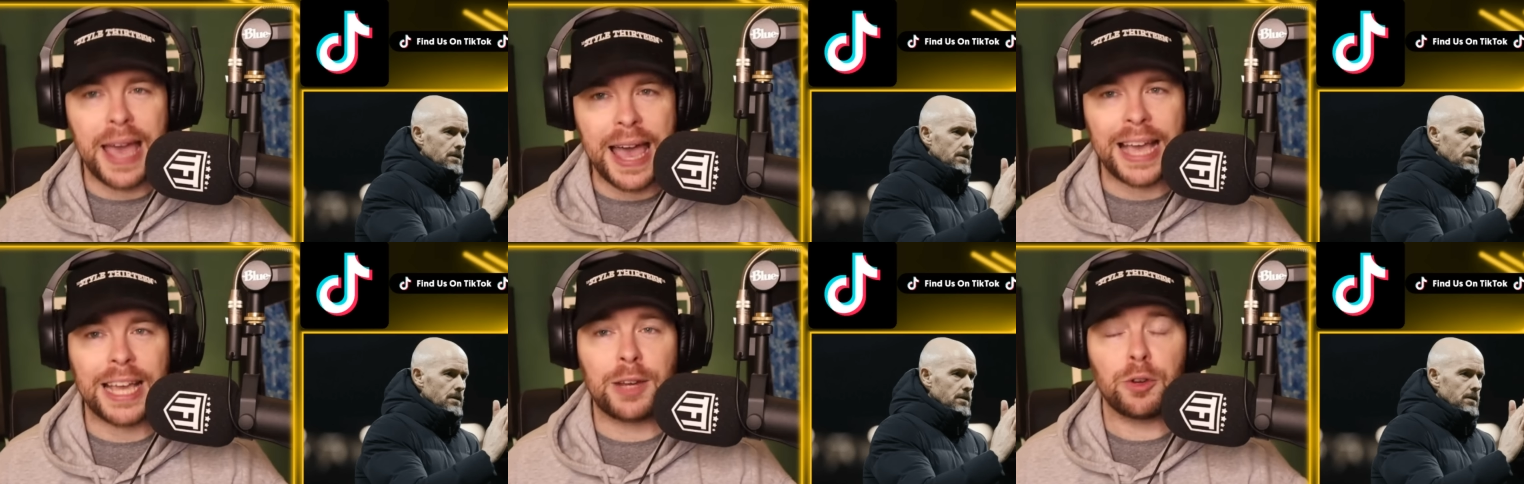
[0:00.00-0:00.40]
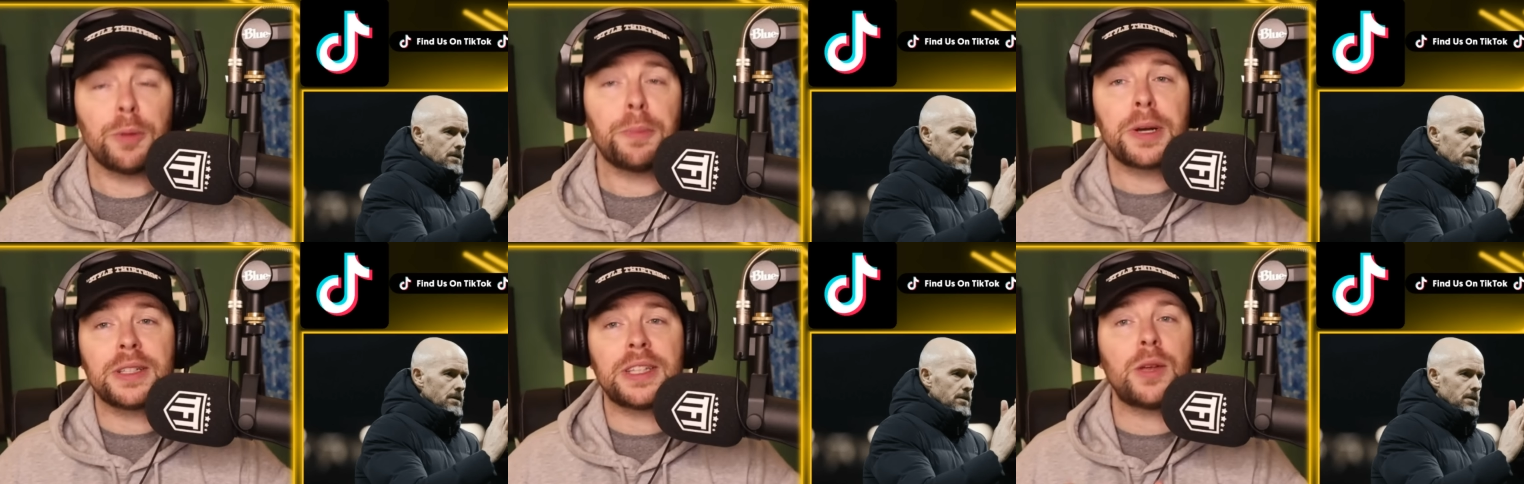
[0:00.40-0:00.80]

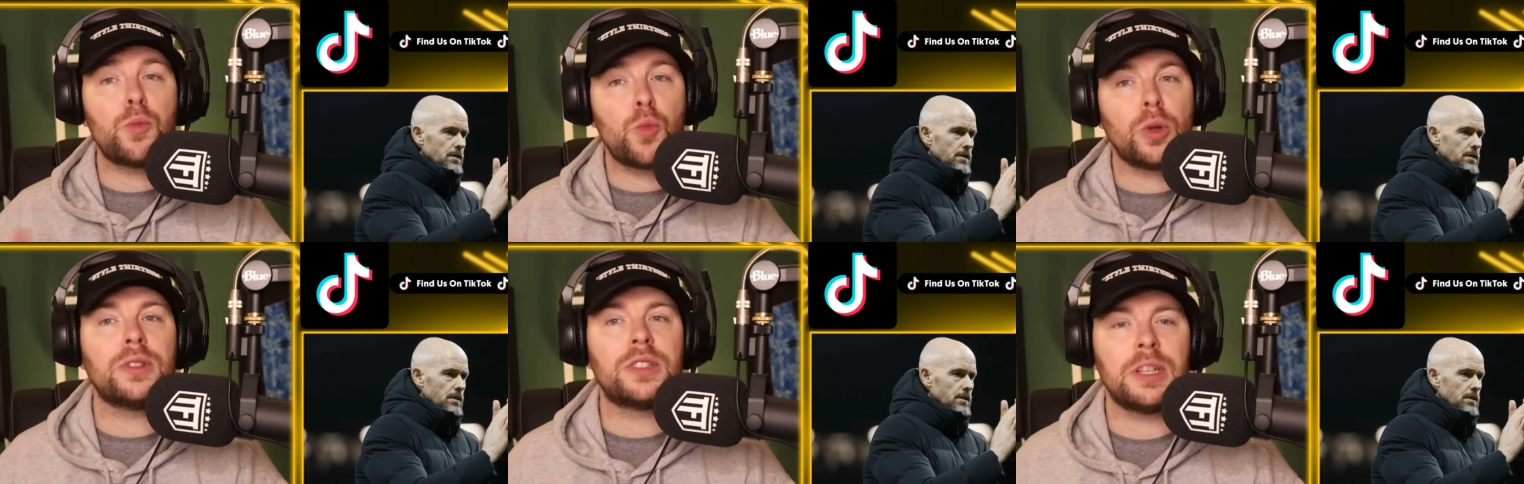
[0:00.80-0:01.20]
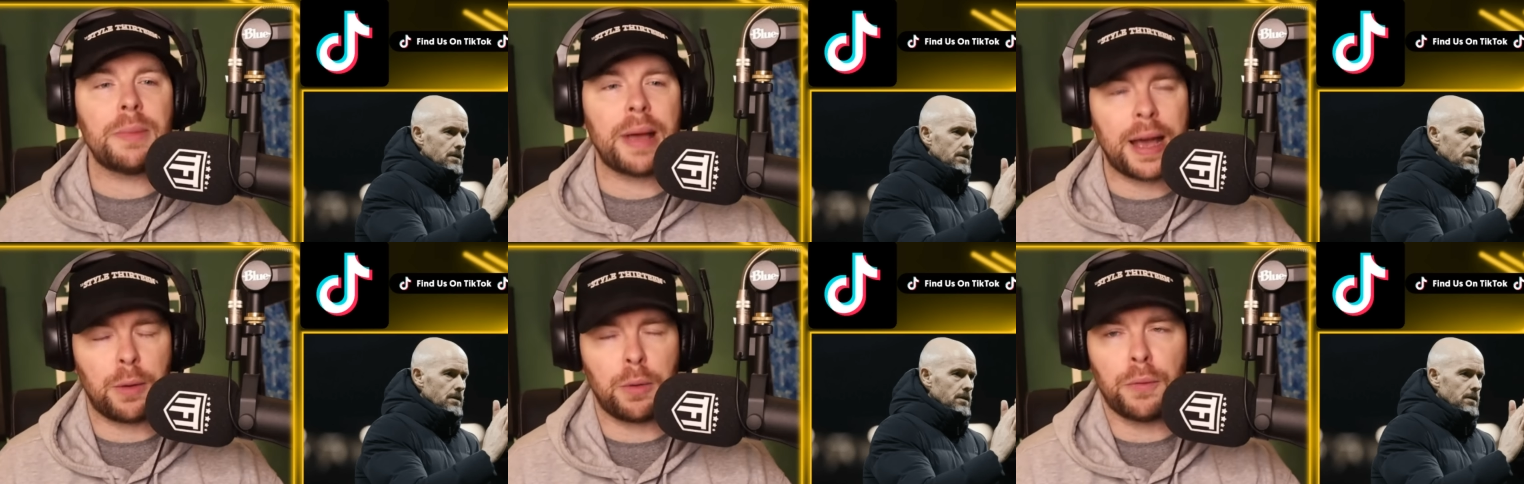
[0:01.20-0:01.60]
Speaker 1: accurate because they want
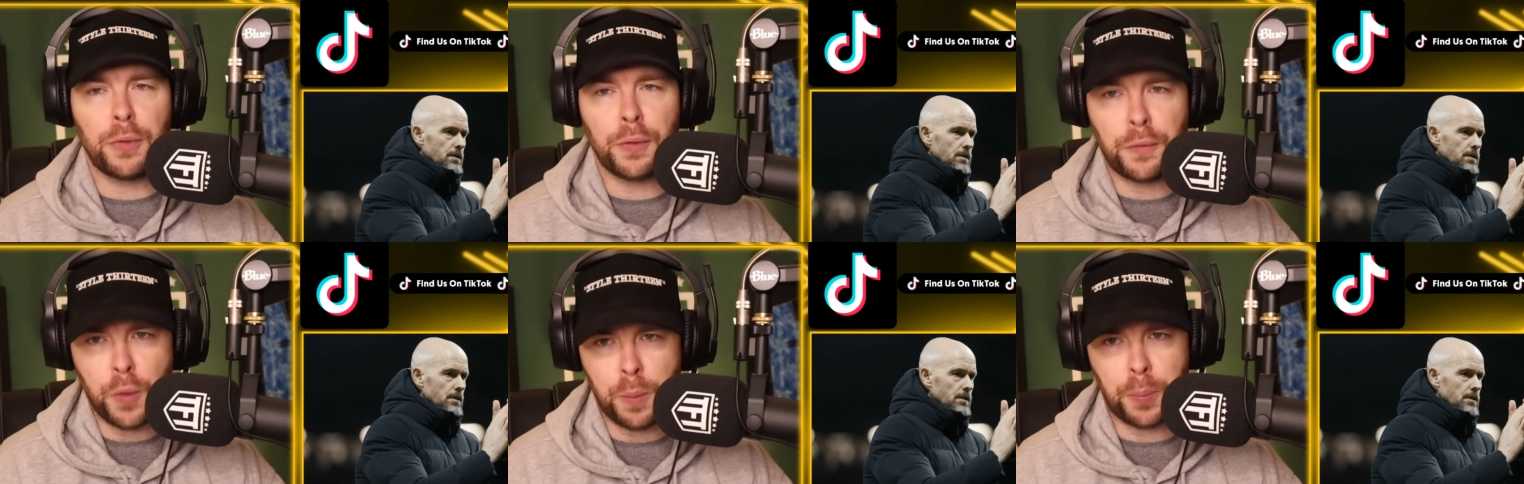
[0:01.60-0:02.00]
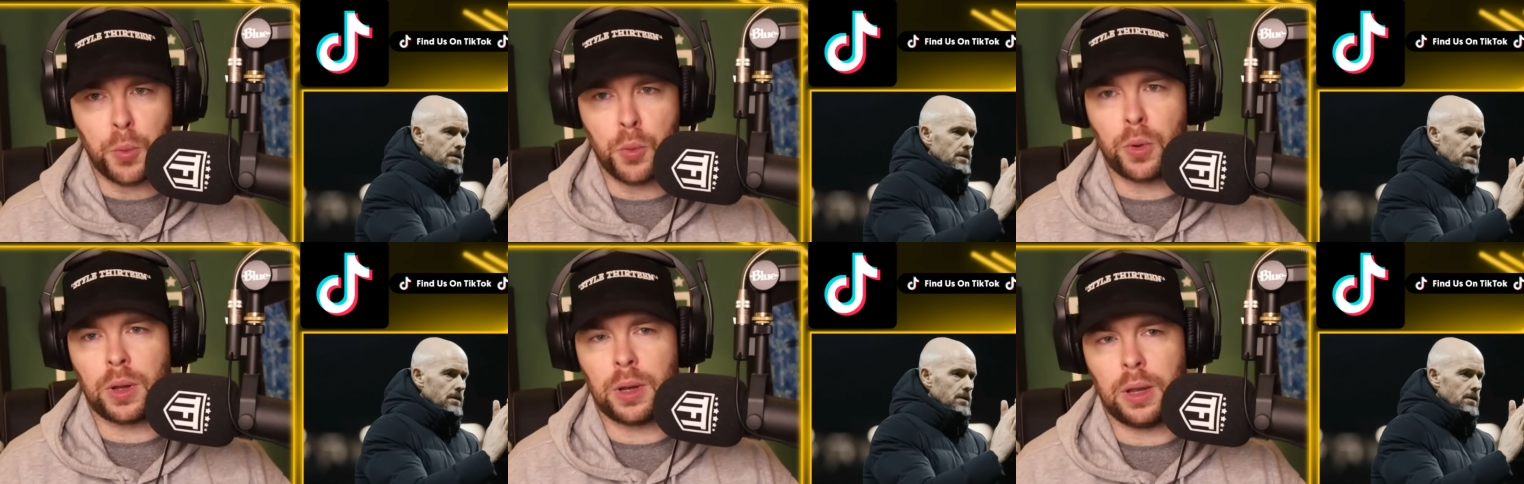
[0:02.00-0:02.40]
him out of the
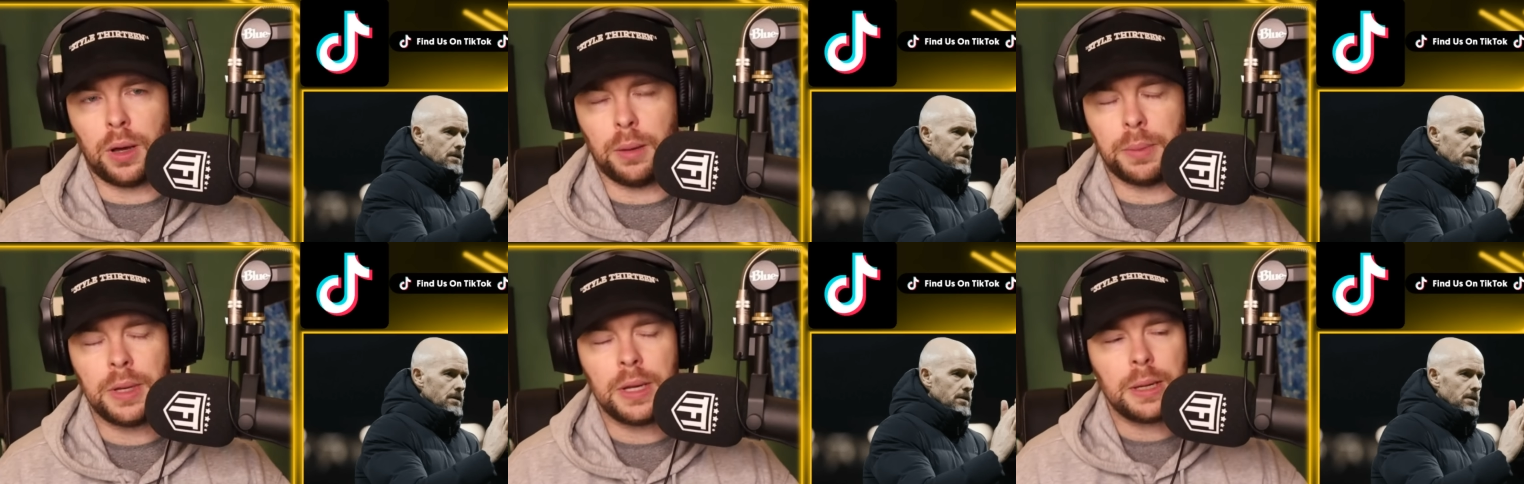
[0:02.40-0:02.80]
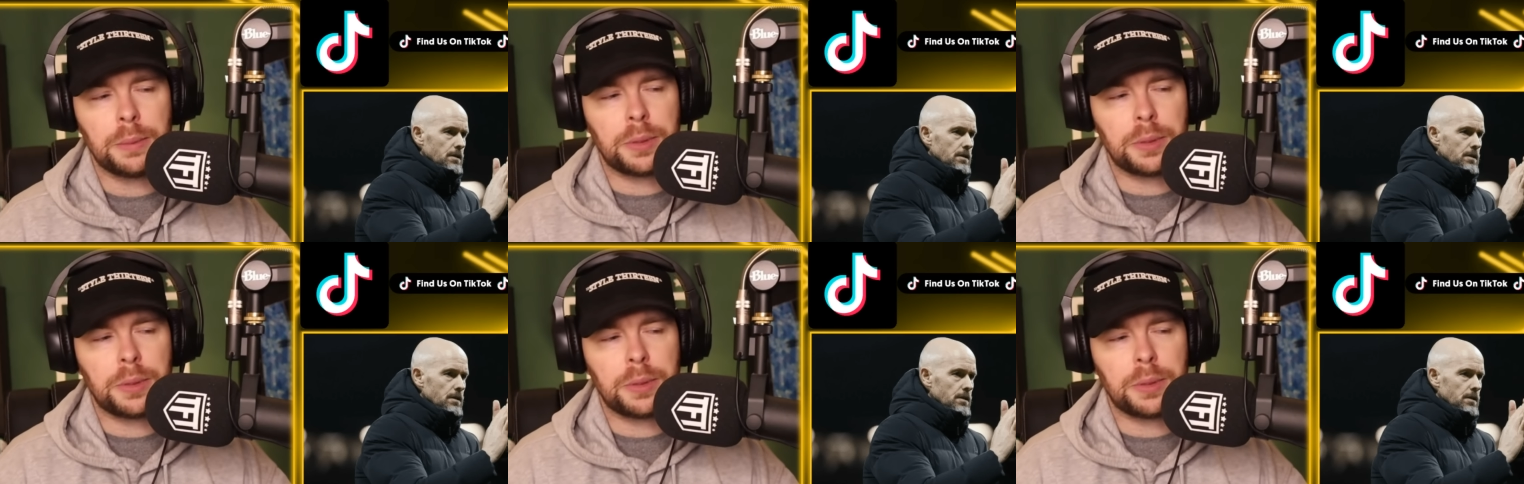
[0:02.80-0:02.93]
football club.